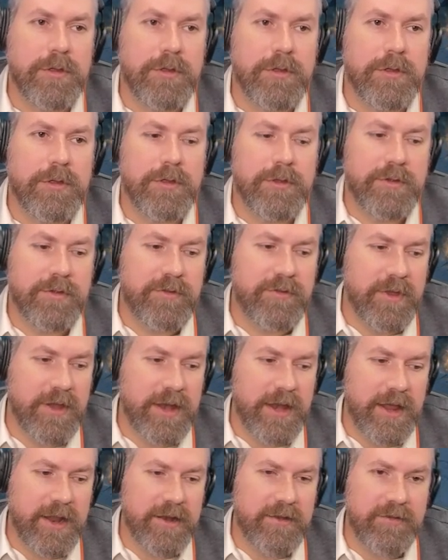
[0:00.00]
send
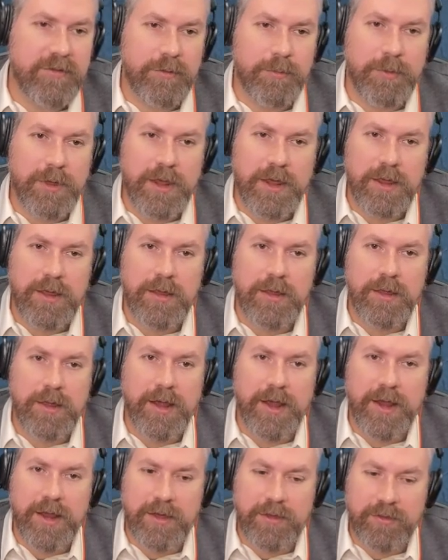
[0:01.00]
that to me.
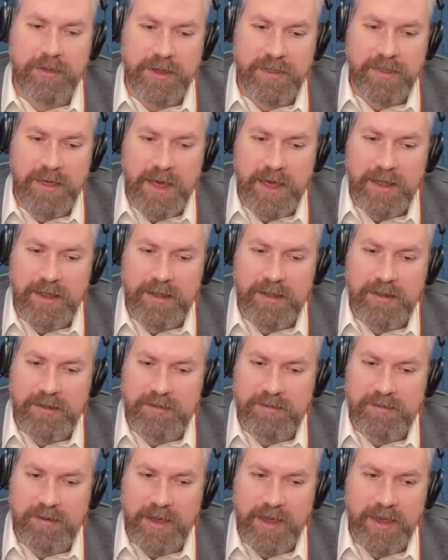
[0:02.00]
I can click that and
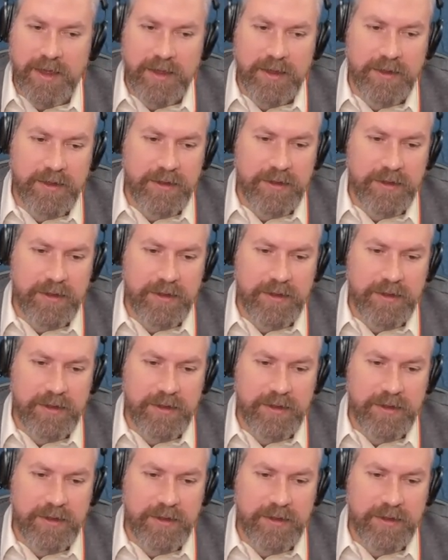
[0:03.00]
say,